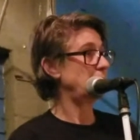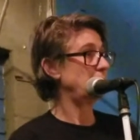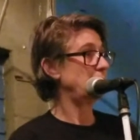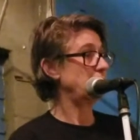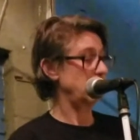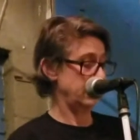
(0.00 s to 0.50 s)

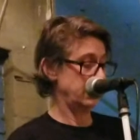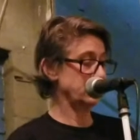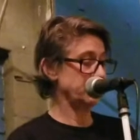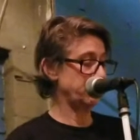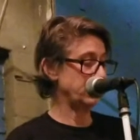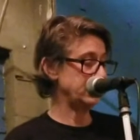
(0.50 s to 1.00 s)
Prince There's
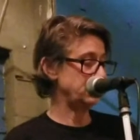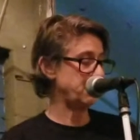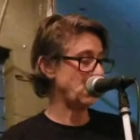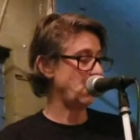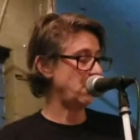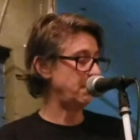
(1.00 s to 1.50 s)
a Prince
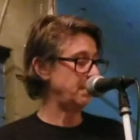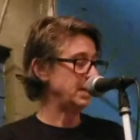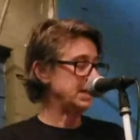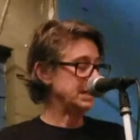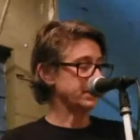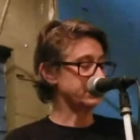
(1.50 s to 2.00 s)

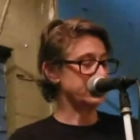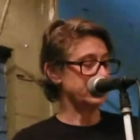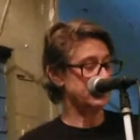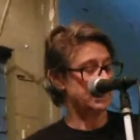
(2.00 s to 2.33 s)
poem. There's a